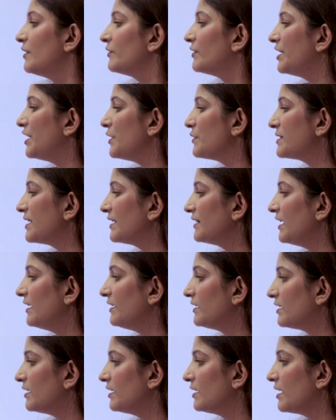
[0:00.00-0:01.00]
reducing the
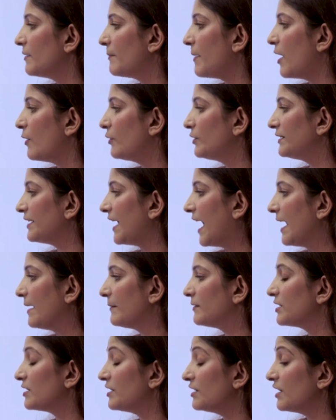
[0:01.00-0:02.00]
turnabout
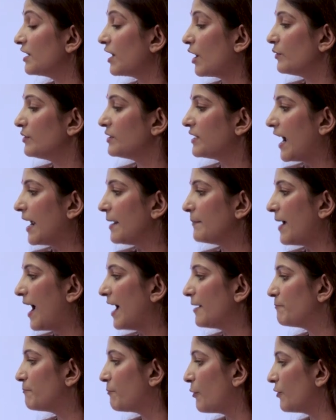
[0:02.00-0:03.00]
time, turnaround time
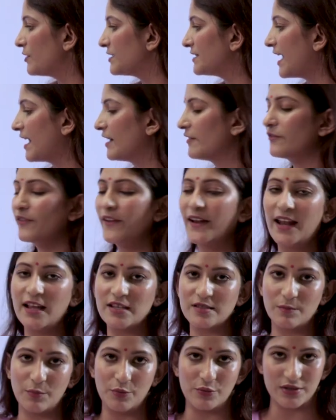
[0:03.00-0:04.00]
at ports as well
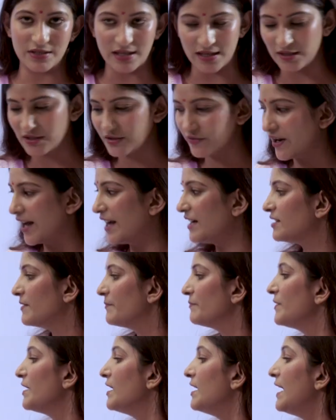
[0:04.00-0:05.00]
as boosting trade.
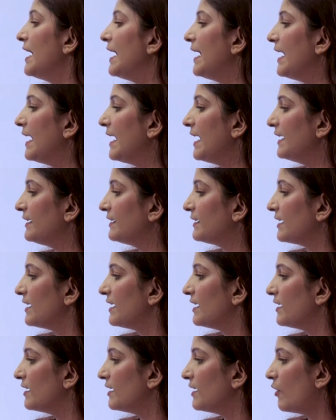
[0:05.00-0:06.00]
It
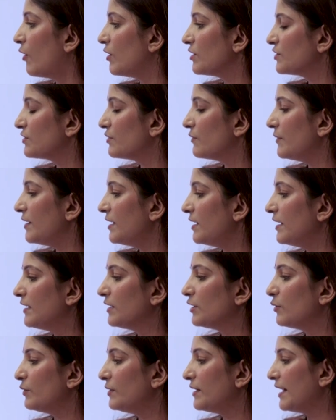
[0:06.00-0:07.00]
uh, also will
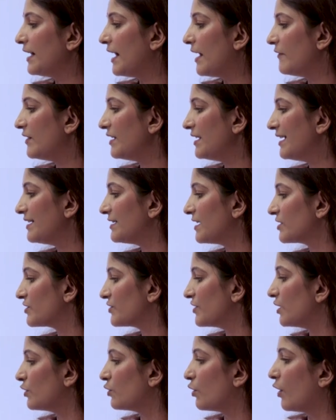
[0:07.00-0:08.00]
include 11
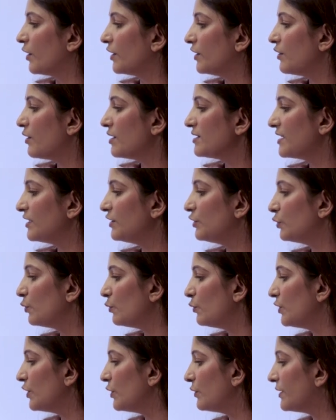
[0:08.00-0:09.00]
industrial corridors and
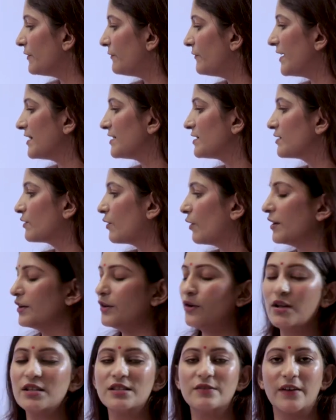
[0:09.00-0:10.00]
two new defense
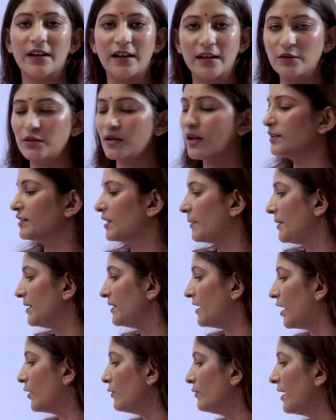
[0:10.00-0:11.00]
corridors, one in
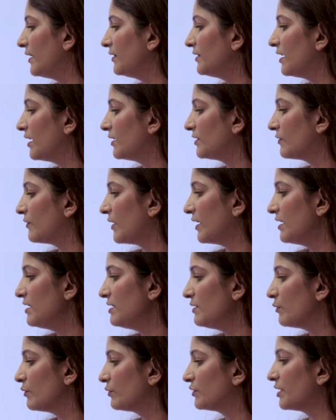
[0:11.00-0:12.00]
Tamil Nadu and the other one
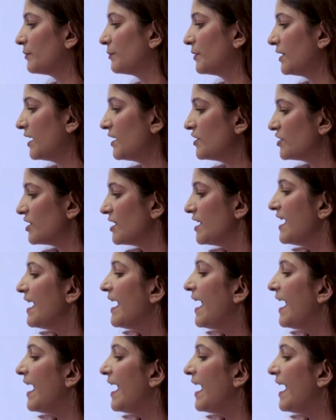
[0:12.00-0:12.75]
in Uttar Pradesh.